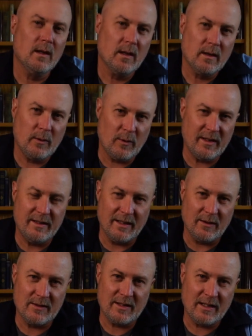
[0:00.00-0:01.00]
The only
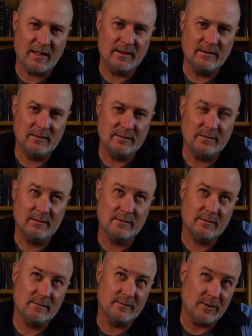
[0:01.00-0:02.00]
downside,
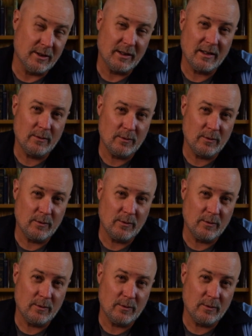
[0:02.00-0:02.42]
really,